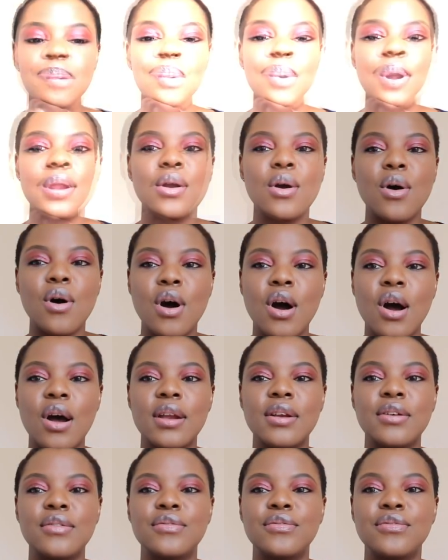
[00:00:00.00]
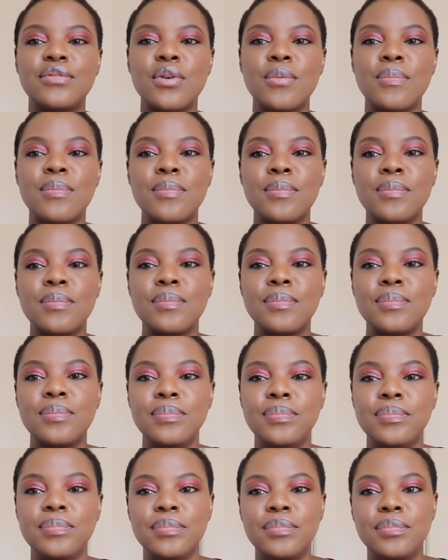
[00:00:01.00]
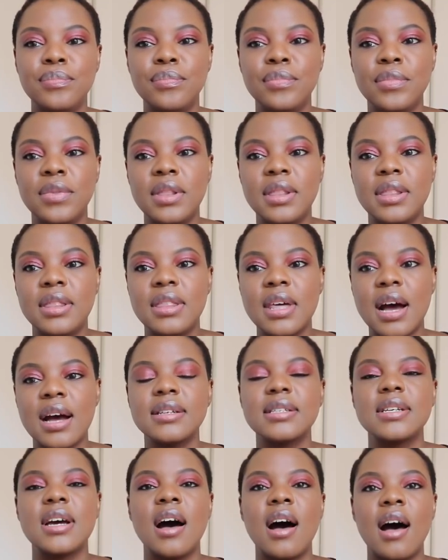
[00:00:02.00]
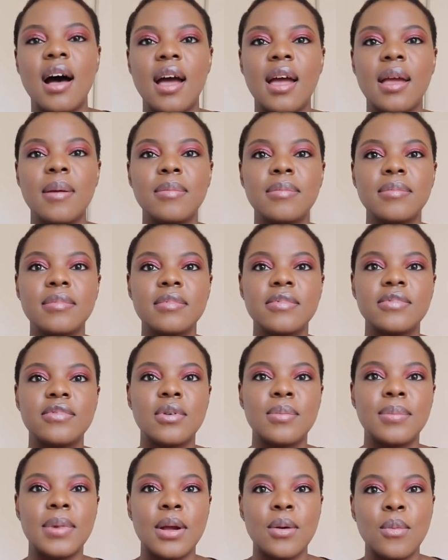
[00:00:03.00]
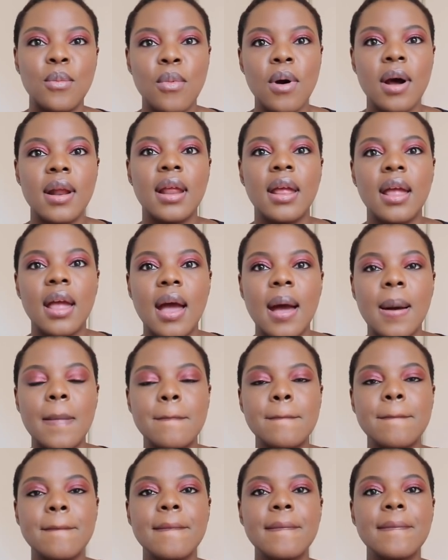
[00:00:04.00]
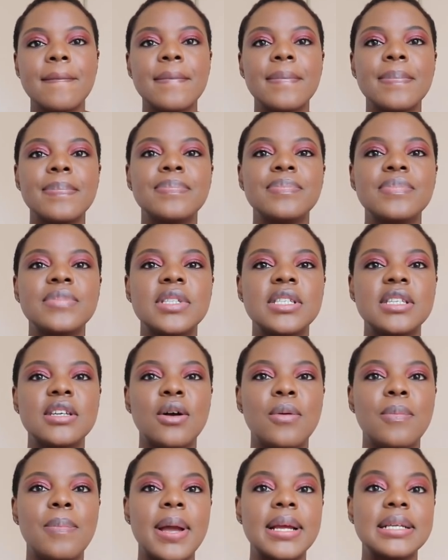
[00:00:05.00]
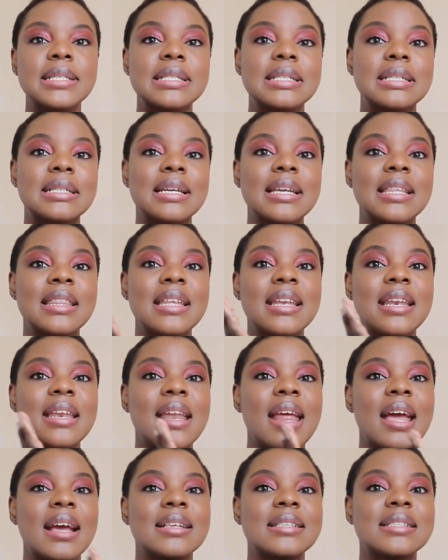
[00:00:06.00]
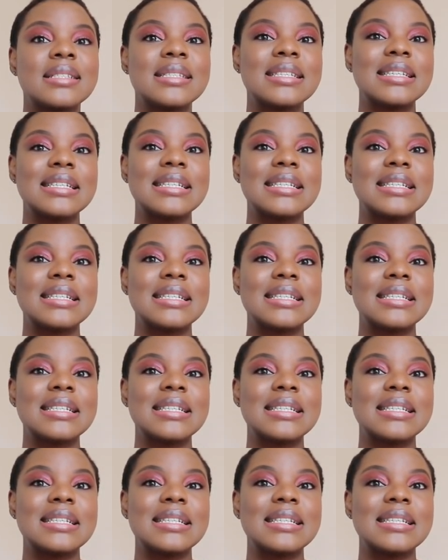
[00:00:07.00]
Went on from that time, from like 1 a.m. till basically the next